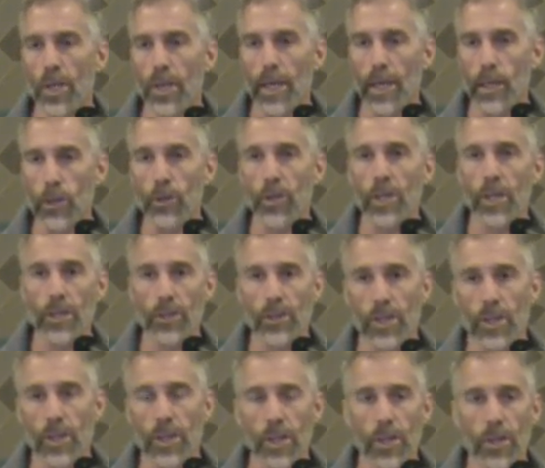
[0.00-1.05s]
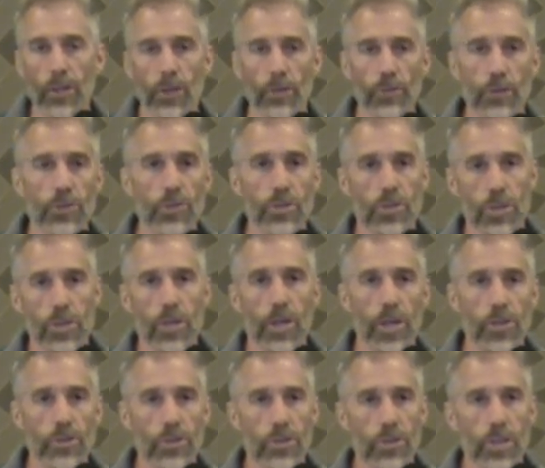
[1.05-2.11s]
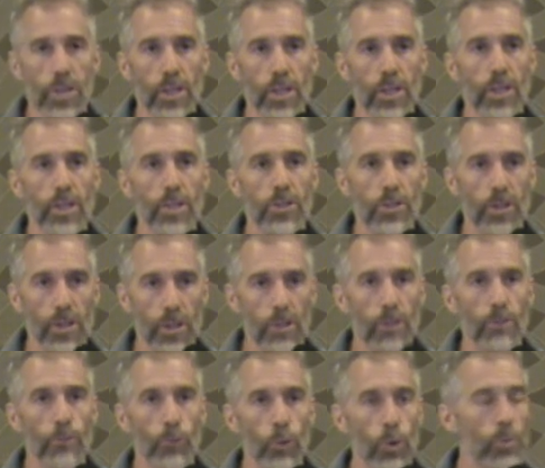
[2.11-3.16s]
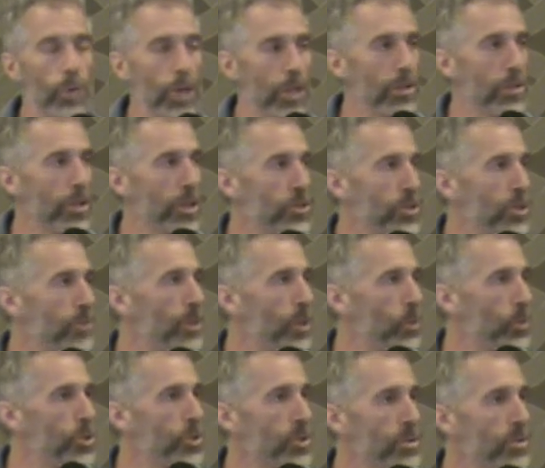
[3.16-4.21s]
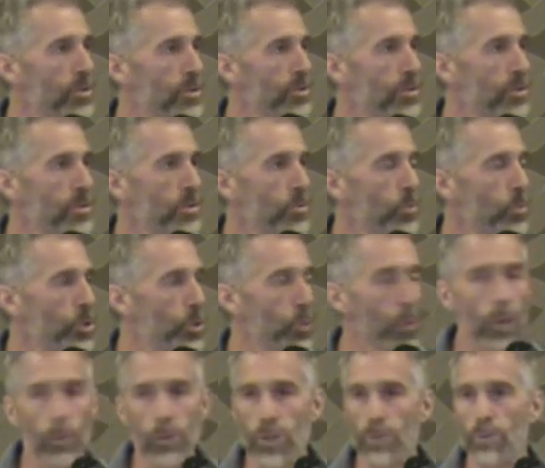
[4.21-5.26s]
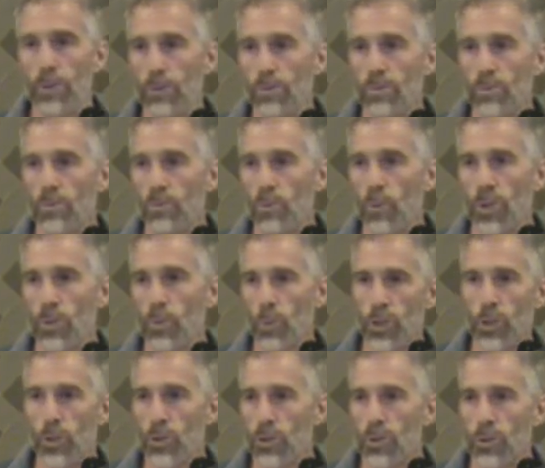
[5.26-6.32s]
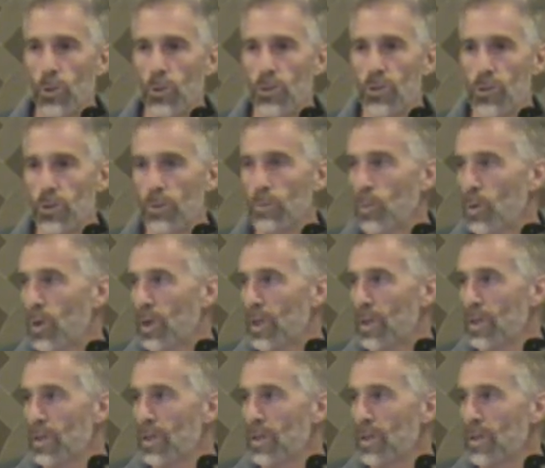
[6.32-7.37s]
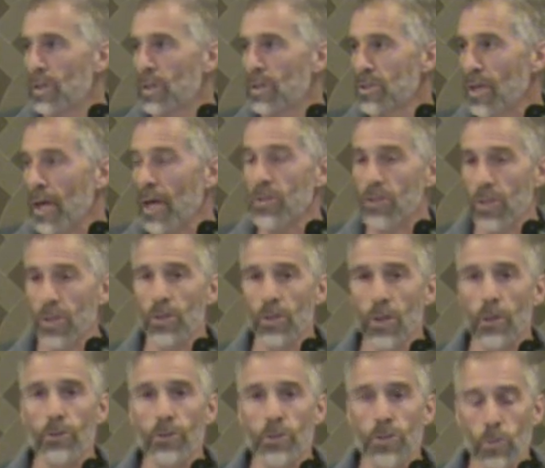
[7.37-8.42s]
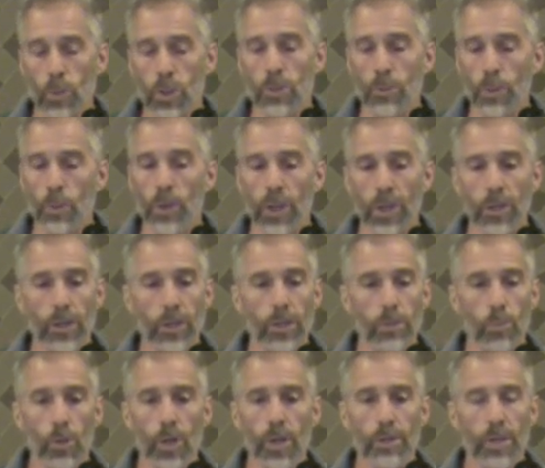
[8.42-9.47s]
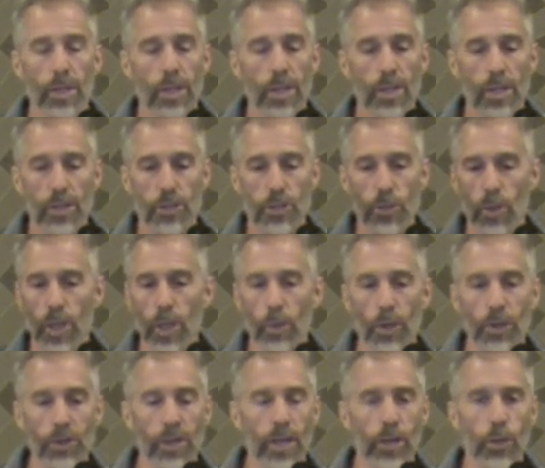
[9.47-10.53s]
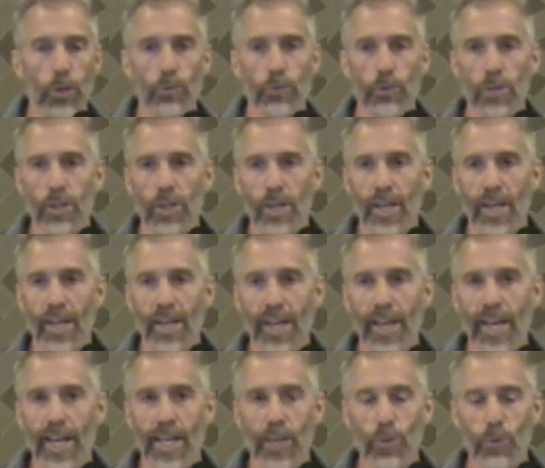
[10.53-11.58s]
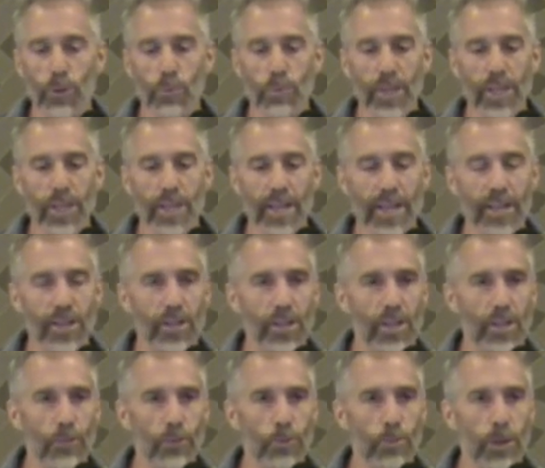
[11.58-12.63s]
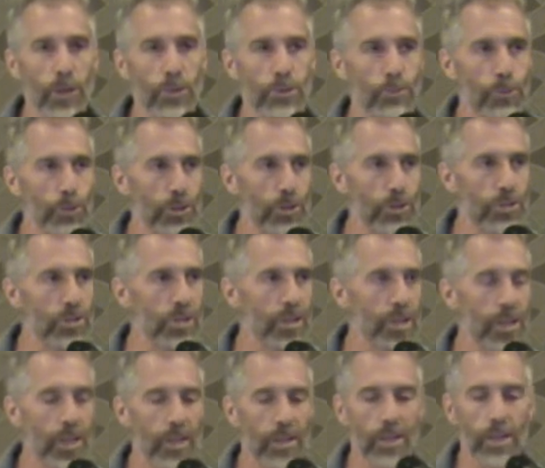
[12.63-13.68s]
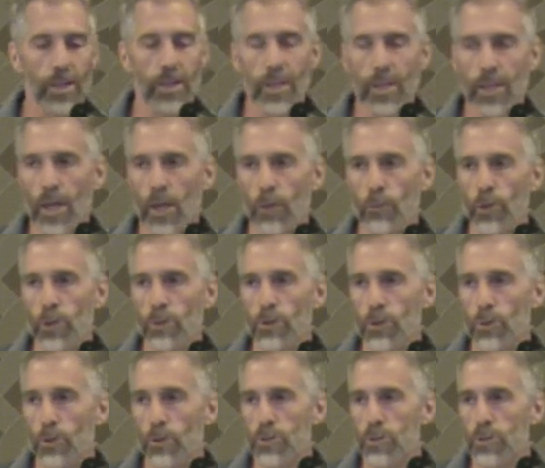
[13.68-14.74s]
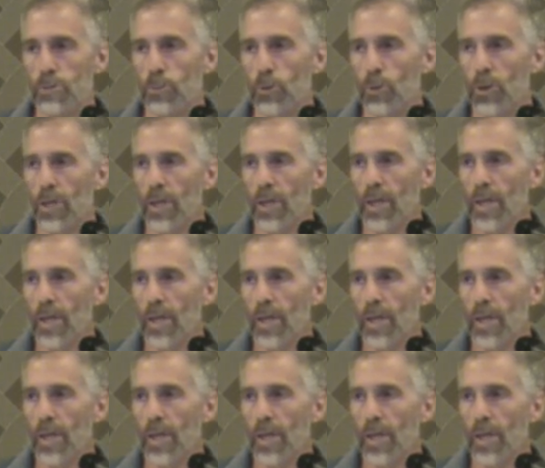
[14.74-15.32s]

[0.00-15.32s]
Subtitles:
and looking at the differences in toxicity to then inform regulation about which way we should be, which sources are more toxic than others, which should be regulated more. So anyway, thank you for hanging with me, and for my supporters, the California Resources Board